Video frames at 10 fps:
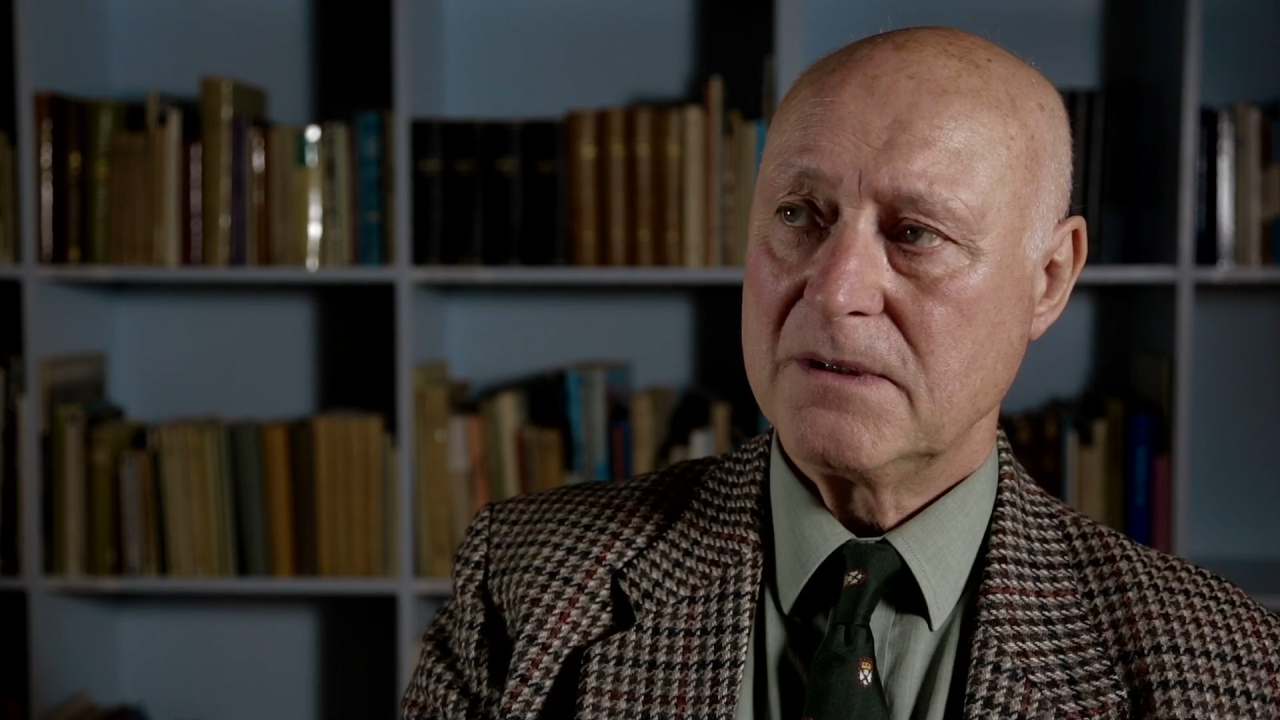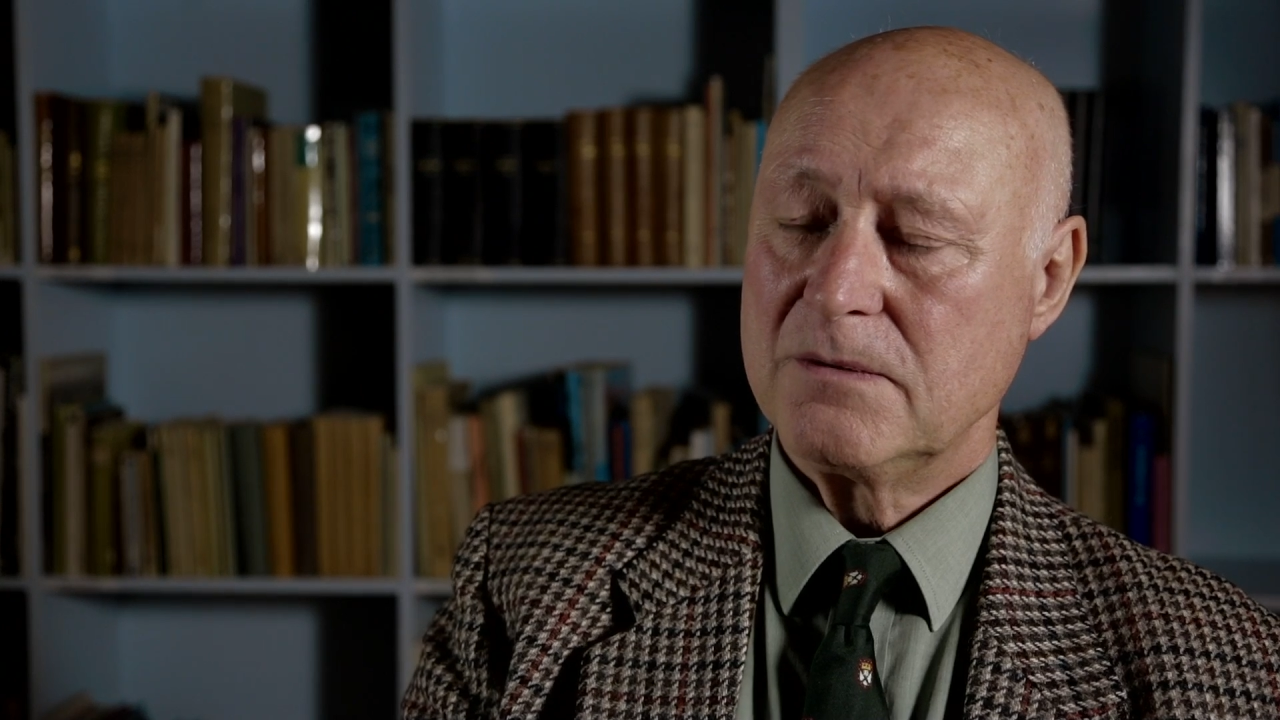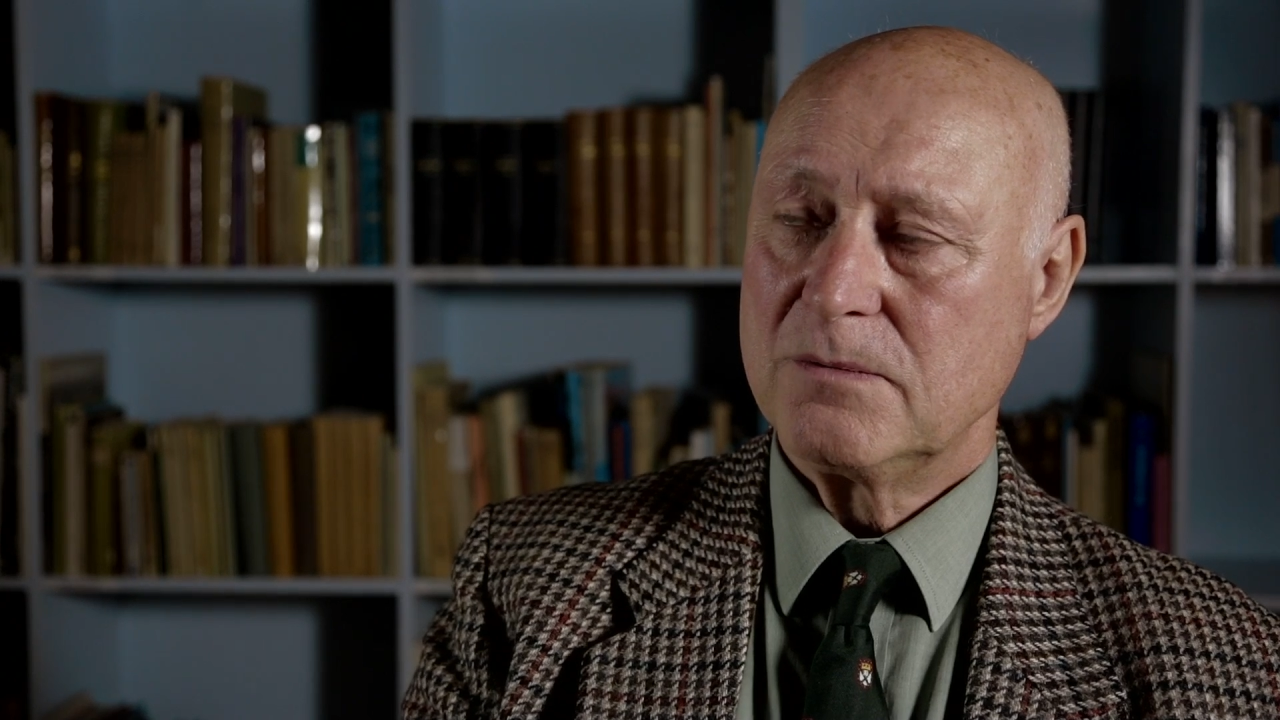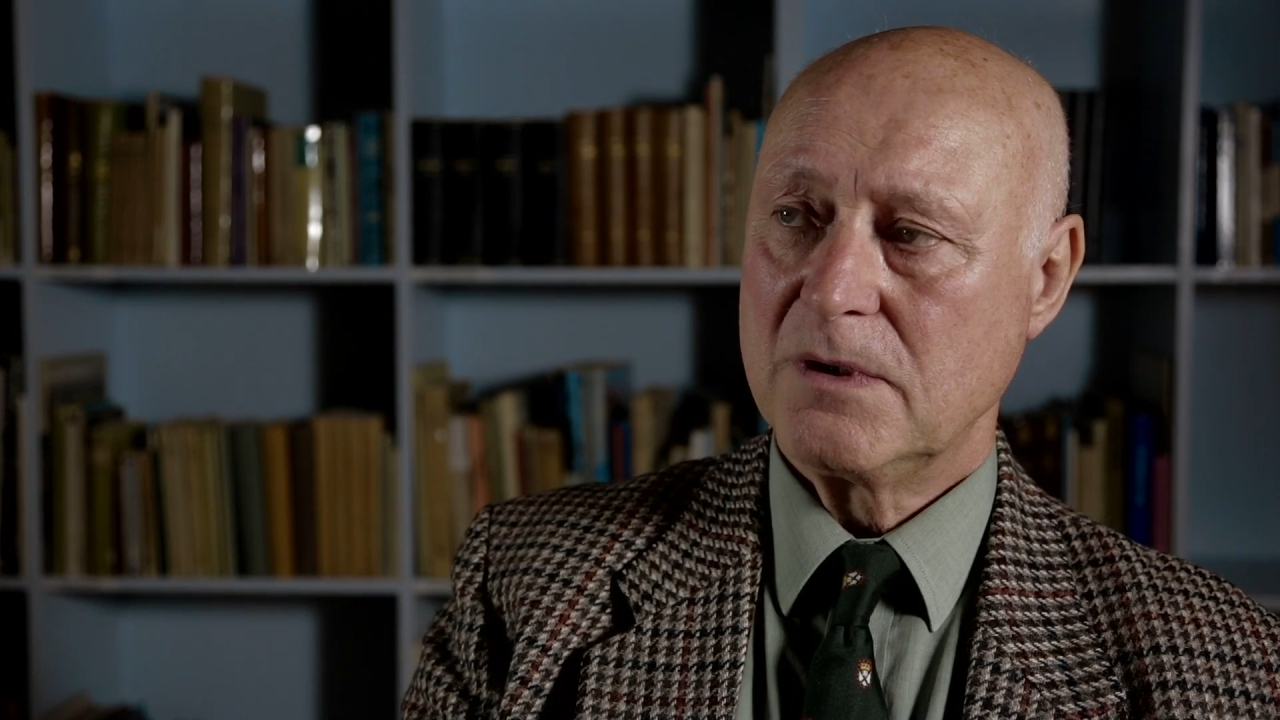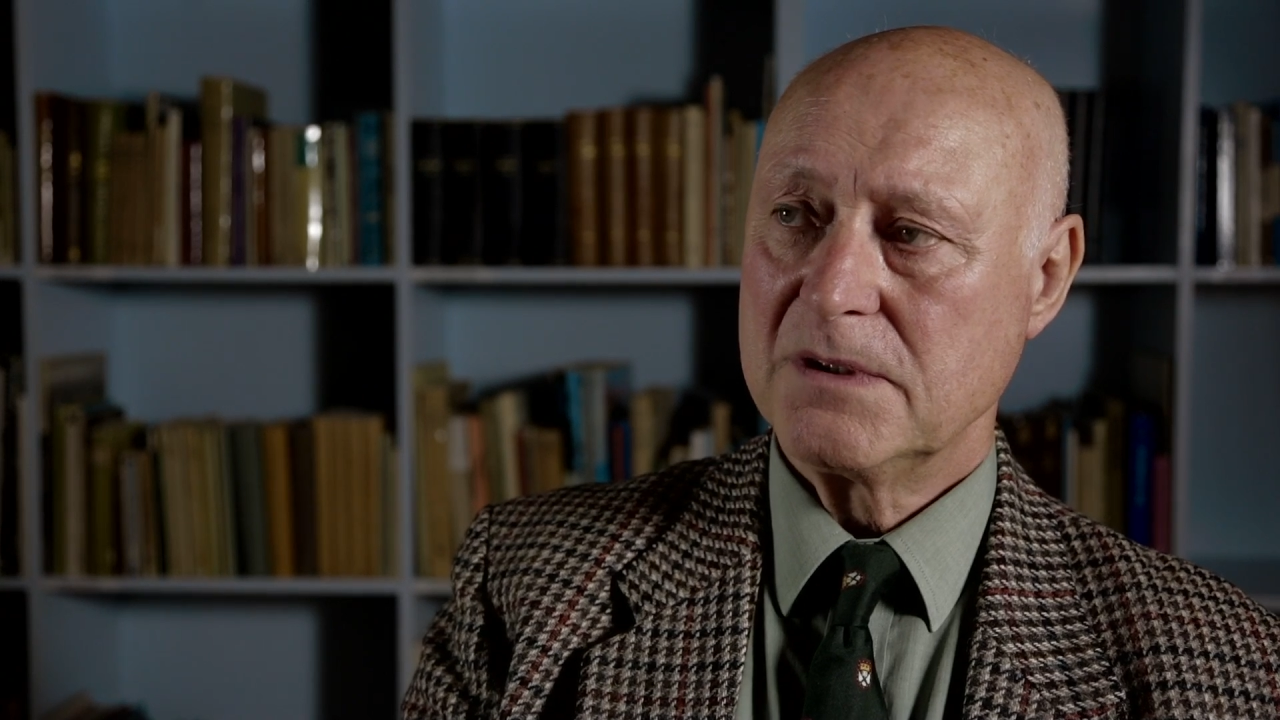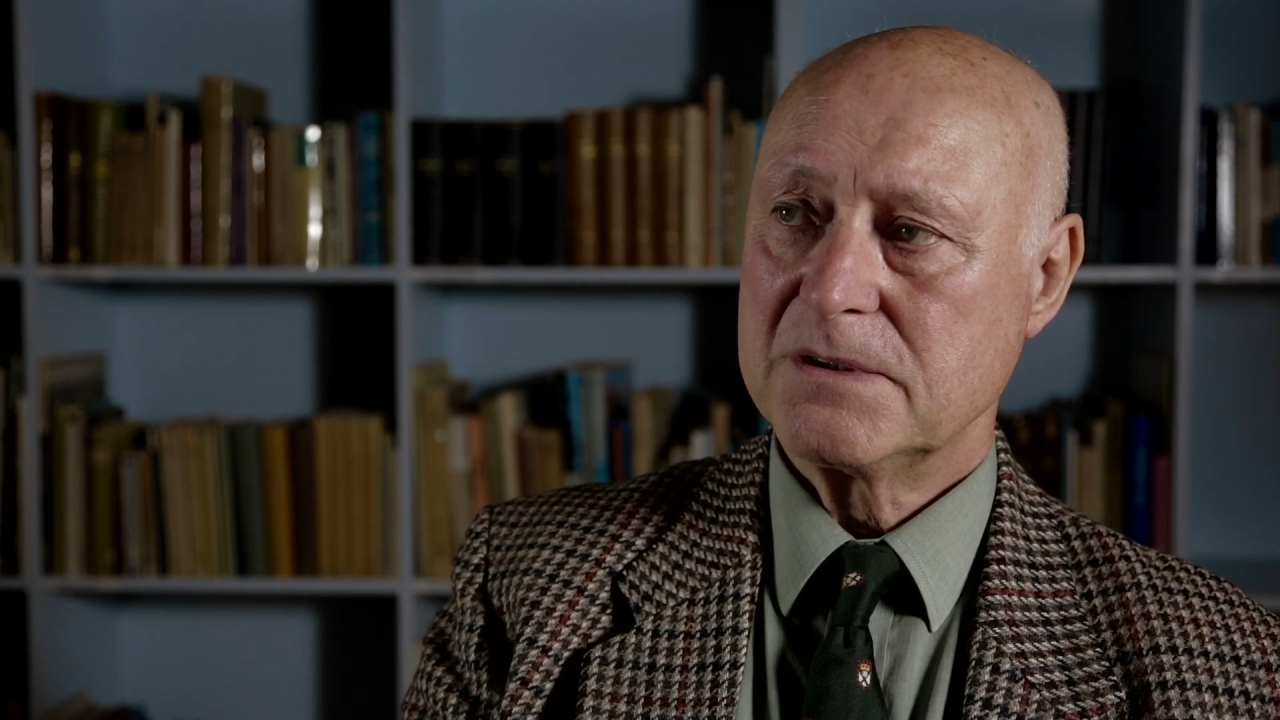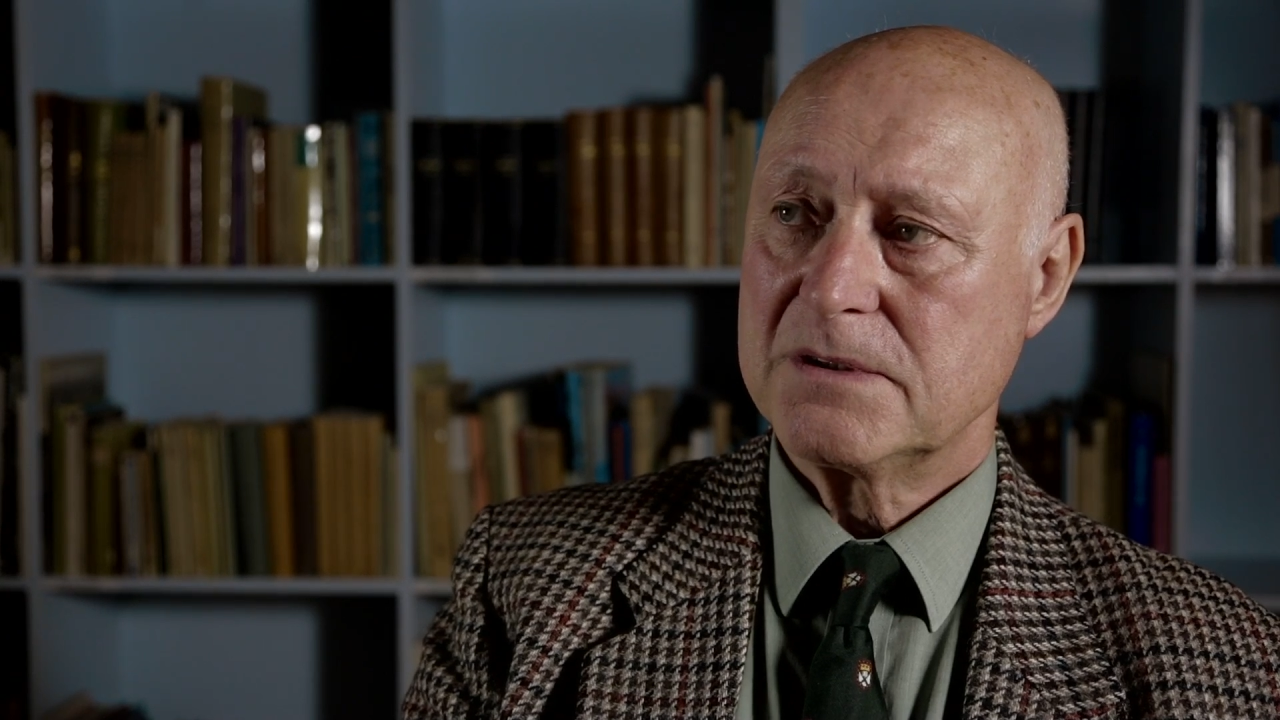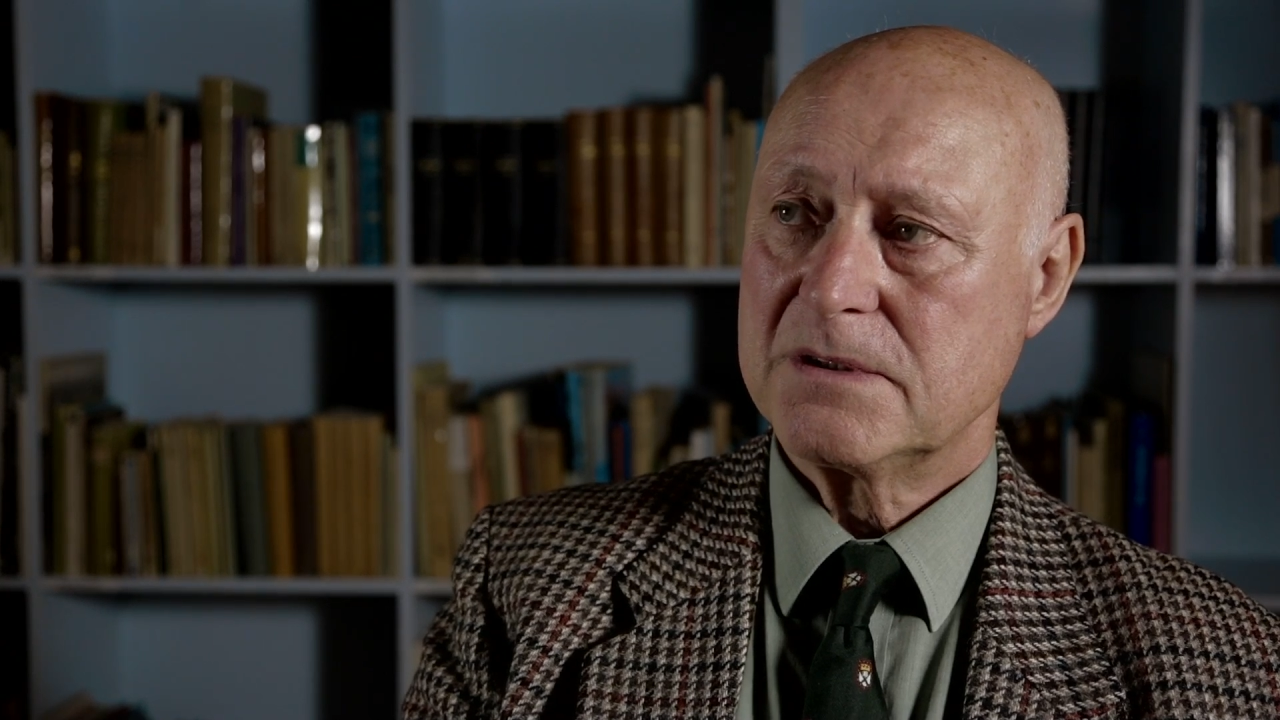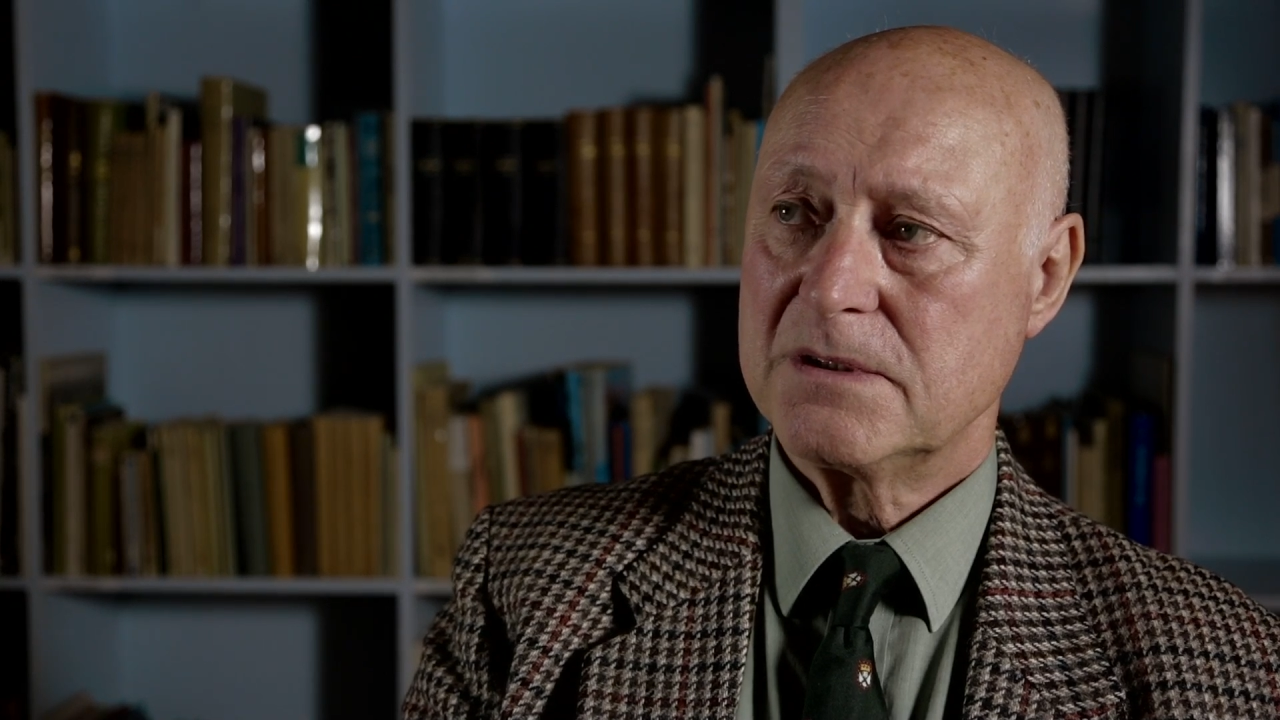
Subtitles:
was